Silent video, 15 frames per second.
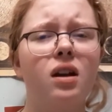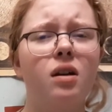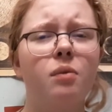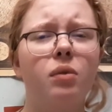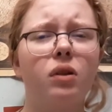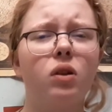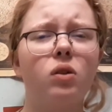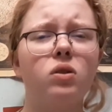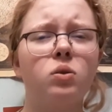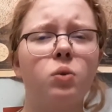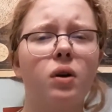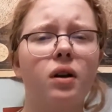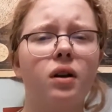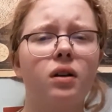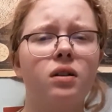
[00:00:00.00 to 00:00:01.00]
But those
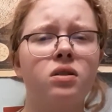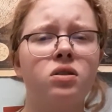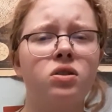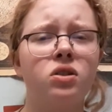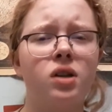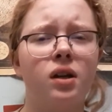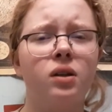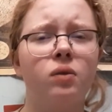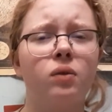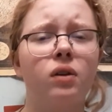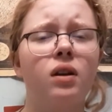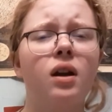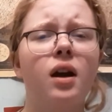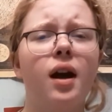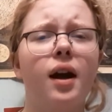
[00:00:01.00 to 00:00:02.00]
weren't genuine.
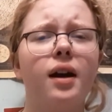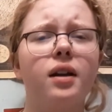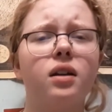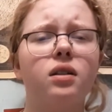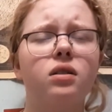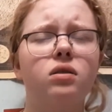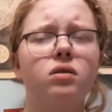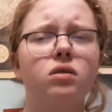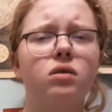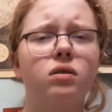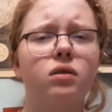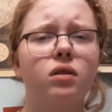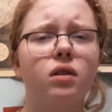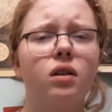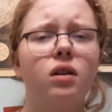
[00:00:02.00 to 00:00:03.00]

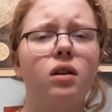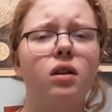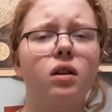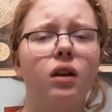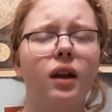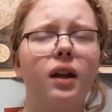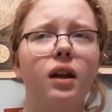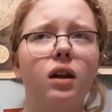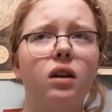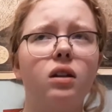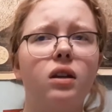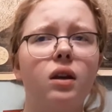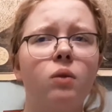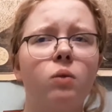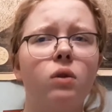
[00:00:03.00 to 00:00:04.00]

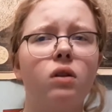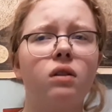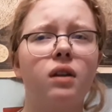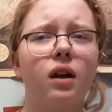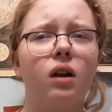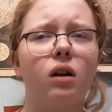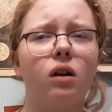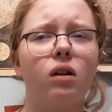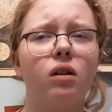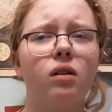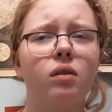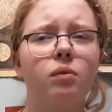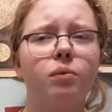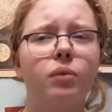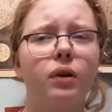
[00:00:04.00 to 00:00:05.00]
They were there,
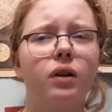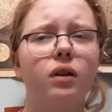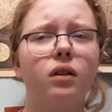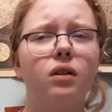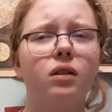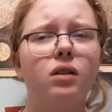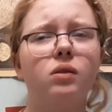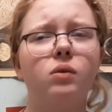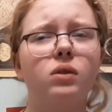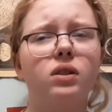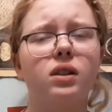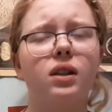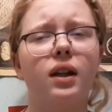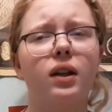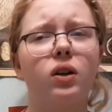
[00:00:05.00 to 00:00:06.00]
but it
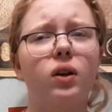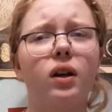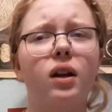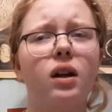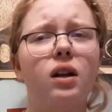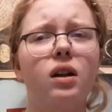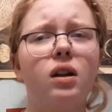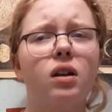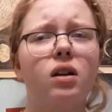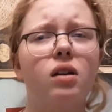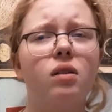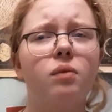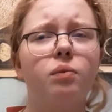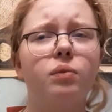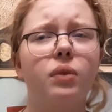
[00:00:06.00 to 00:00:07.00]
wasn't that great.
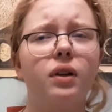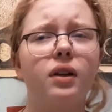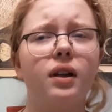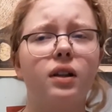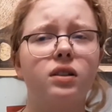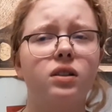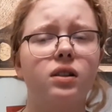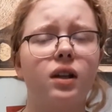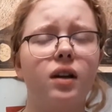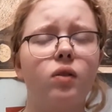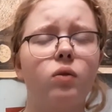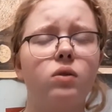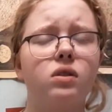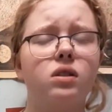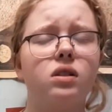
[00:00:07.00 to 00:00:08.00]
But yesterday
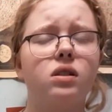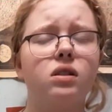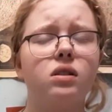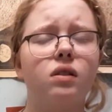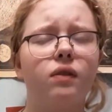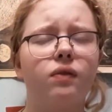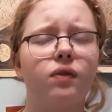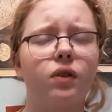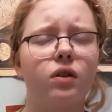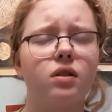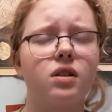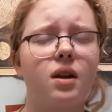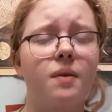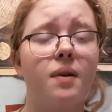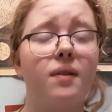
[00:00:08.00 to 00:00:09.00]
was the first
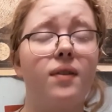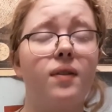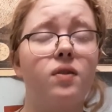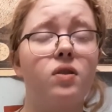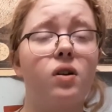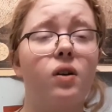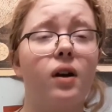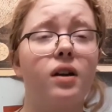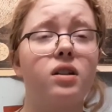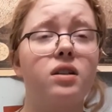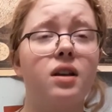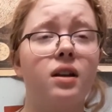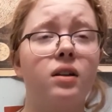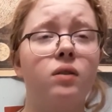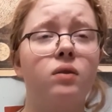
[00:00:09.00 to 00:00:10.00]
time I've ever cried
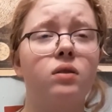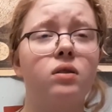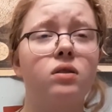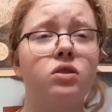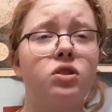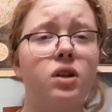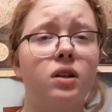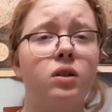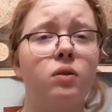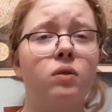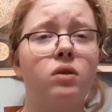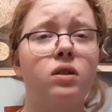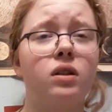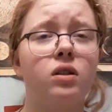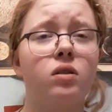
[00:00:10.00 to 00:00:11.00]

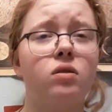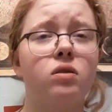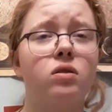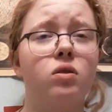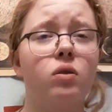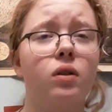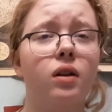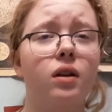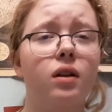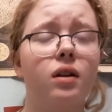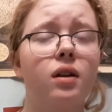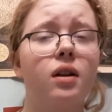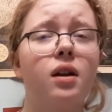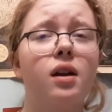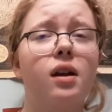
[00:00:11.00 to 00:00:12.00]
genuine tears of joy.
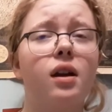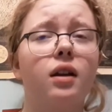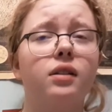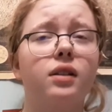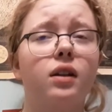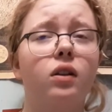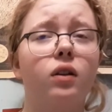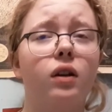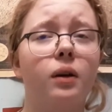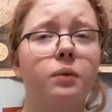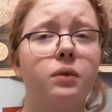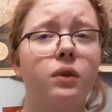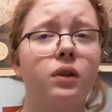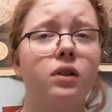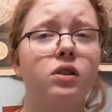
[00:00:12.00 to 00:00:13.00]
Because I look up
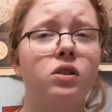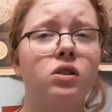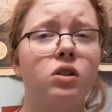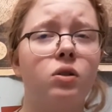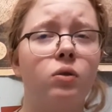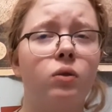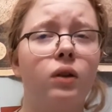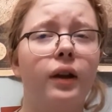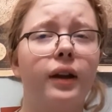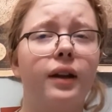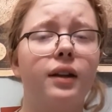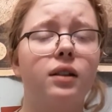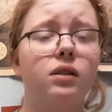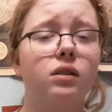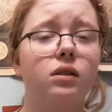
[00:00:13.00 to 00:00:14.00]
to this dude like
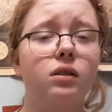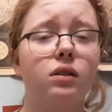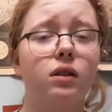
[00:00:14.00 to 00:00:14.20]
it's,